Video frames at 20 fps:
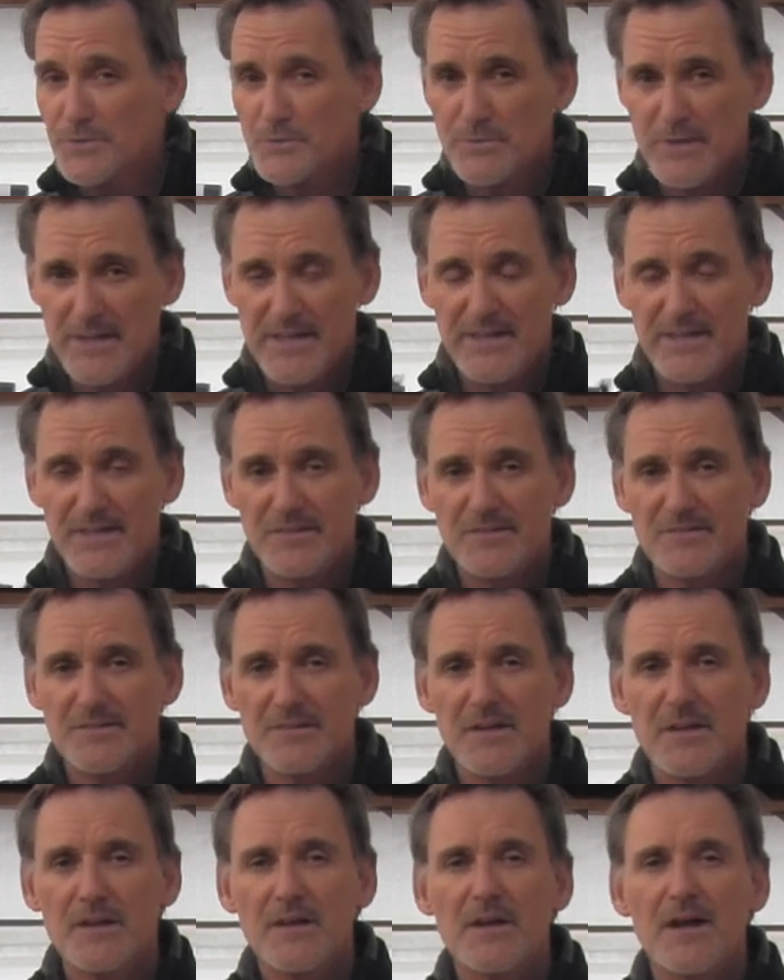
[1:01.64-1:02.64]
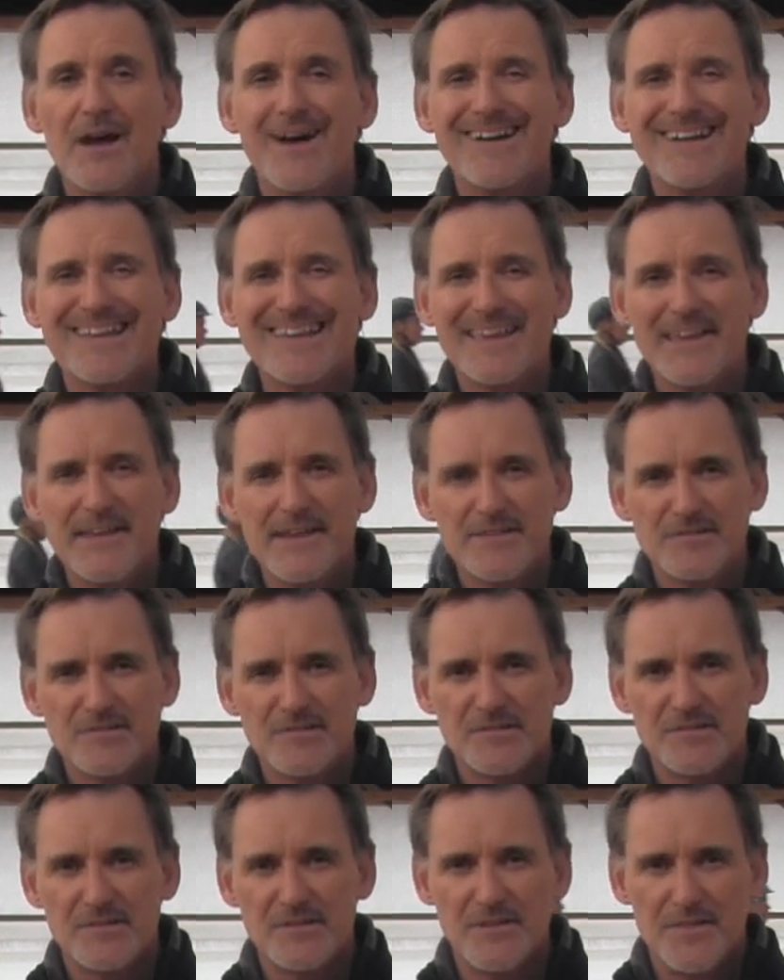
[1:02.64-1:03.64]
the reins
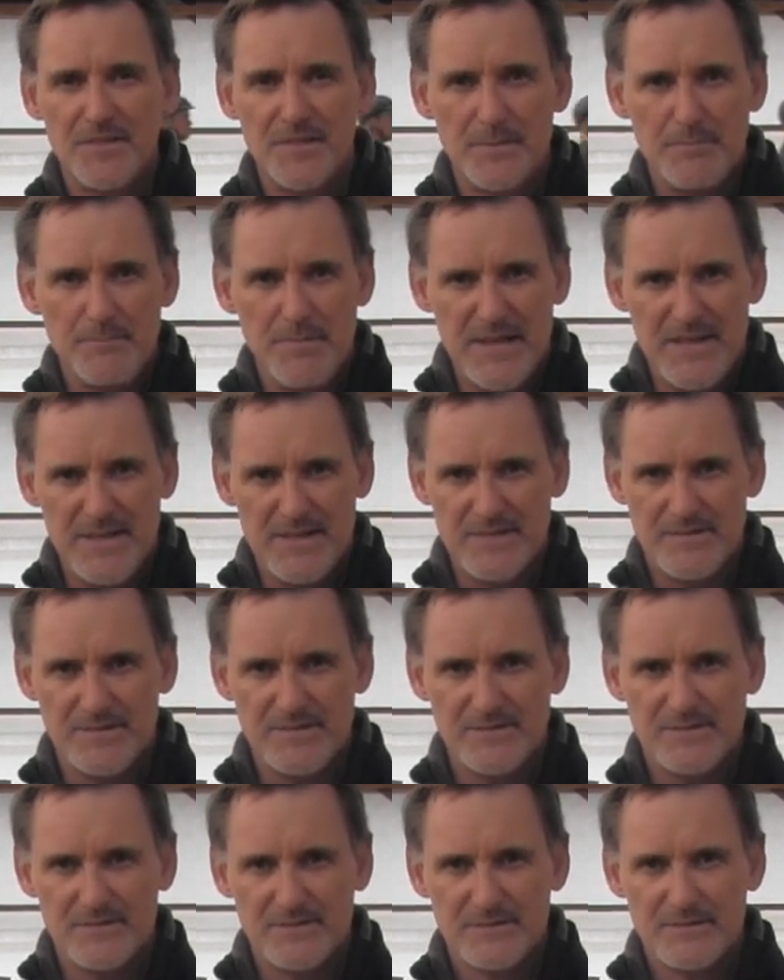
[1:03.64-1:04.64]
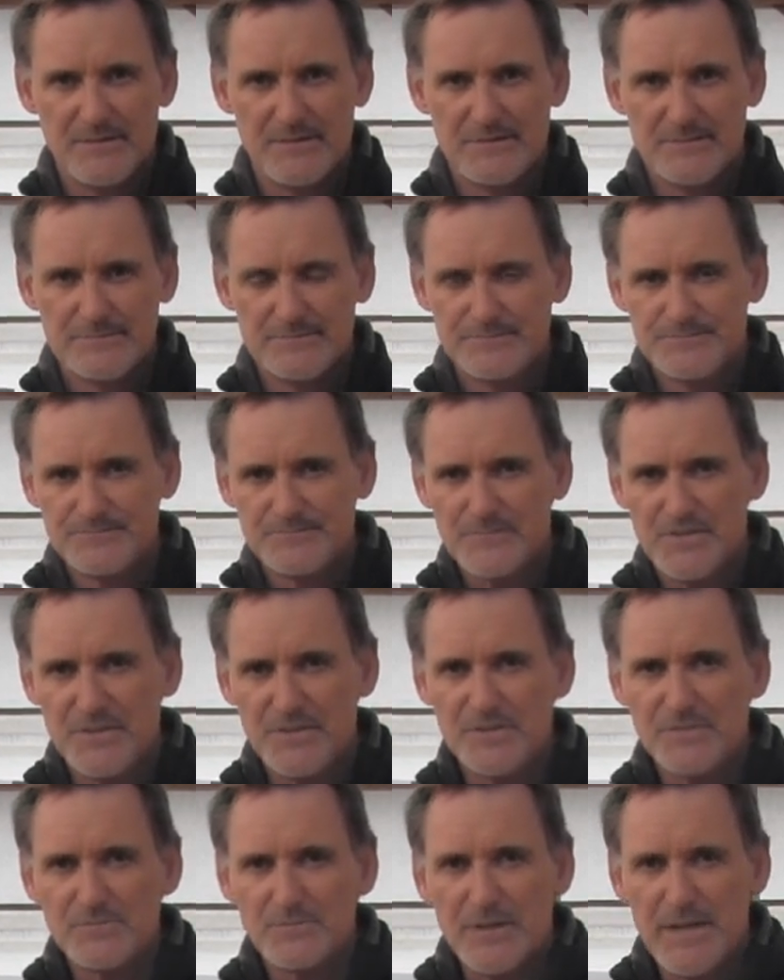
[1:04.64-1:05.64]
against the bend. So
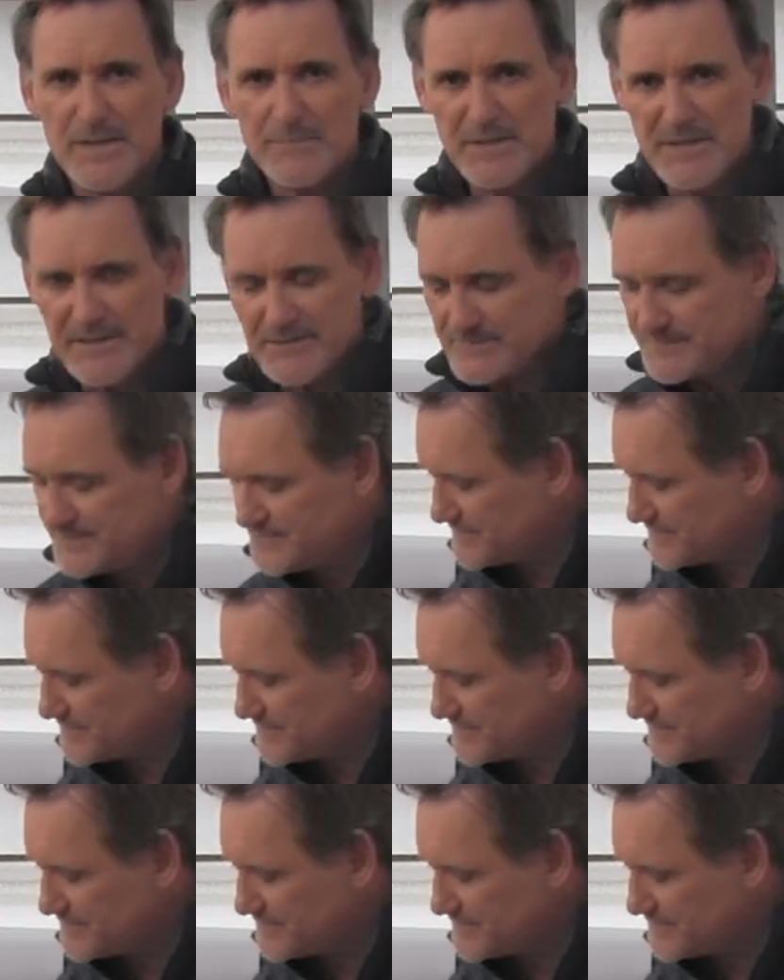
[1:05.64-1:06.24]
here's what I mean.